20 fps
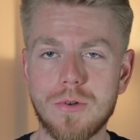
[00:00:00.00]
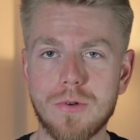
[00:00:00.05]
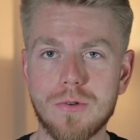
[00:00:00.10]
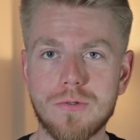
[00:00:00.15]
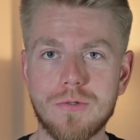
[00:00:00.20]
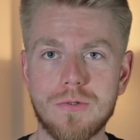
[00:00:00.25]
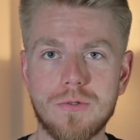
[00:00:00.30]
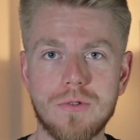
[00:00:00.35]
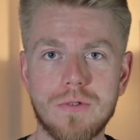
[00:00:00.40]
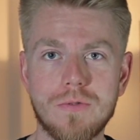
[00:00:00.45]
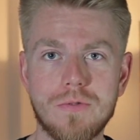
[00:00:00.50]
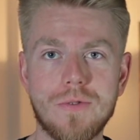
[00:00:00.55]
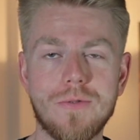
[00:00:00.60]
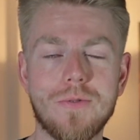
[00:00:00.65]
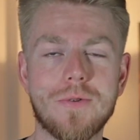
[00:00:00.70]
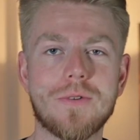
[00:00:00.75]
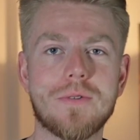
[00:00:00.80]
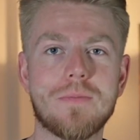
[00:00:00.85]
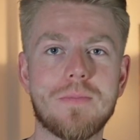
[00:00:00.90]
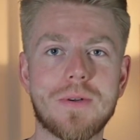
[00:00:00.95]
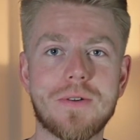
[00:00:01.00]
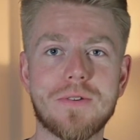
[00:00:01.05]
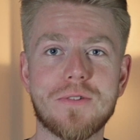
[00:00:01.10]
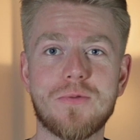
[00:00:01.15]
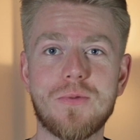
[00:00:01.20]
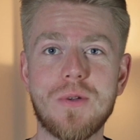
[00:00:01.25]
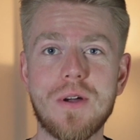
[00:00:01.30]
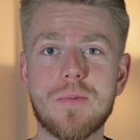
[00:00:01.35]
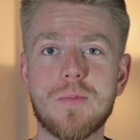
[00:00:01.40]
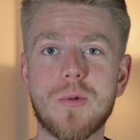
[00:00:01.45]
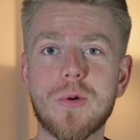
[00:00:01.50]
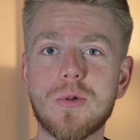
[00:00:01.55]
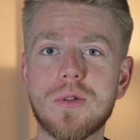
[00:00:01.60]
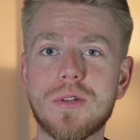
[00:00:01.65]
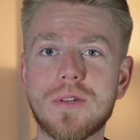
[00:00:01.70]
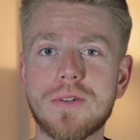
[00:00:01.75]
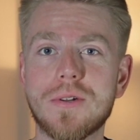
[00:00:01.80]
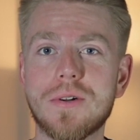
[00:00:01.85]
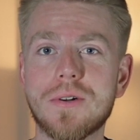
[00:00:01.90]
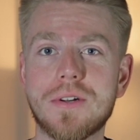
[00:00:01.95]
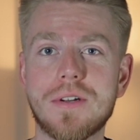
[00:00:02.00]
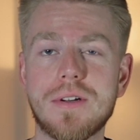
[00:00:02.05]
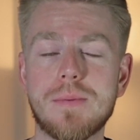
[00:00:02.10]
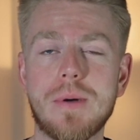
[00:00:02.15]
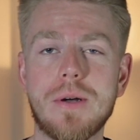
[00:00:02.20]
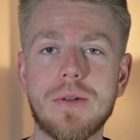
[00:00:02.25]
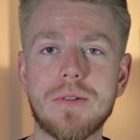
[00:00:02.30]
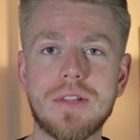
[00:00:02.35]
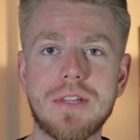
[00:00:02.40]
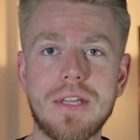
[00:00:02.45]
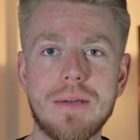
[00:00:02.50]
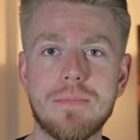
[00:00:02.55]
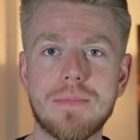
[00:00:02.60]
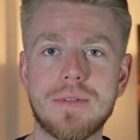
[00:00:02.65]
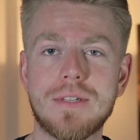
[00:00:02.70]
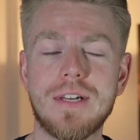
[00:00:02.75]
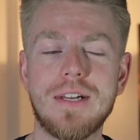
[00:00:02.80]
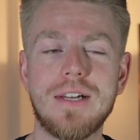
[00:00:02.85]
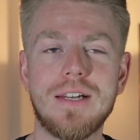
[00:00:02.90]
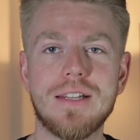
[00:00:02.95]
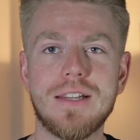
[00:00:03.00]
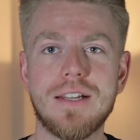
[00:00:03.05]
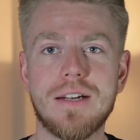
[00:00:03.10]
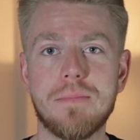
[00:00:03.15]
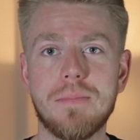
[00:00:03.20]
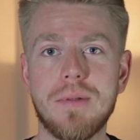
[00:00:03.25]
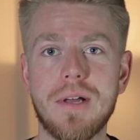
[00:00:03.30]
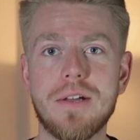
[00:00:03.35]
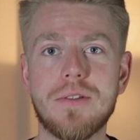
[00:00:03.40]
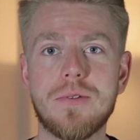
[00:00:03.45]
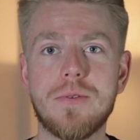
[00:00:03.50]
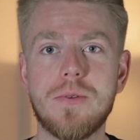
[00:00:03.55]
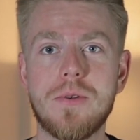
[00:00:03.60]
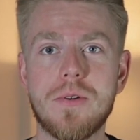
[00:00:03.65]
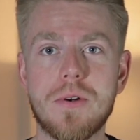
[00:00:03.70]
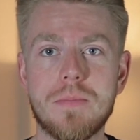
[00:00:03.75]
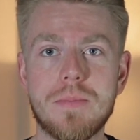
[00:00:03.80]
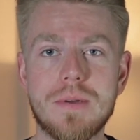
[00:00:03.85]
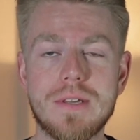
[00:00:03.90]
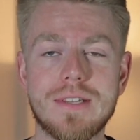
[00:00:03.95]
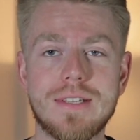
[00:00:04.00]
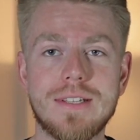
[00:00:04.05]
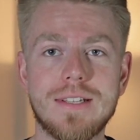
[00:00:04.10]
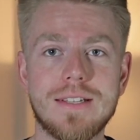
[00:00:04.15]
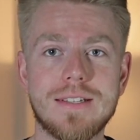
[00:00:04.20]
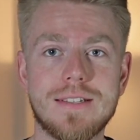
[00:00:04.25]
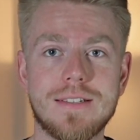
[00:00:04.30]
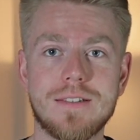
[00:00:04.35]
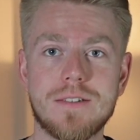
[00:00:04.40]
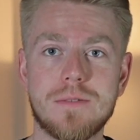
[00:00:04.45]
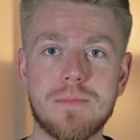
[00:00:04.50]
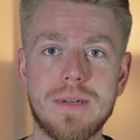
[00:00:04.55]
of the viewers because we are mostly talking about tips that apply to European citizens.